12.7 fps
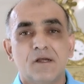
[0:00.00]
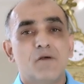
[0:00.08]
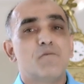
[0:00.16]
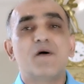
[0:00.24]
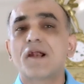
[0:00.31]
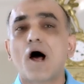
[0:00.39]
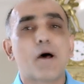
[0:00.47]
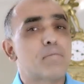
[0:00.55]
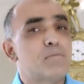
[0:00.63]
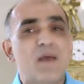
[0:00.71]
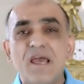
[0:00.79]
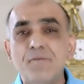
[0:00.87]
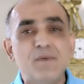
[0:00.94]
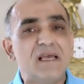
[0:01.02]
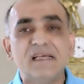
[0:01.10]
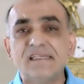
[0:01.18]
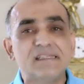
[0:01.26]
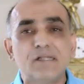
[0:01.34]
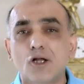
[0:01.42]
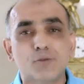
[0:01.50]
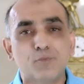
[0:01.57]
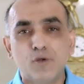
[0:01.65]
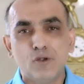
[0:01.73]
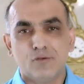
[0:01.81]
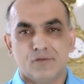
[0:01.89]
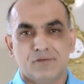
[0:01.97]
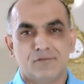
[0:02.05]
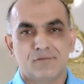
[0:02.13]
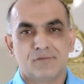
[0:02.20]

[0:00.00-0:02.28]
where our baby is not blue.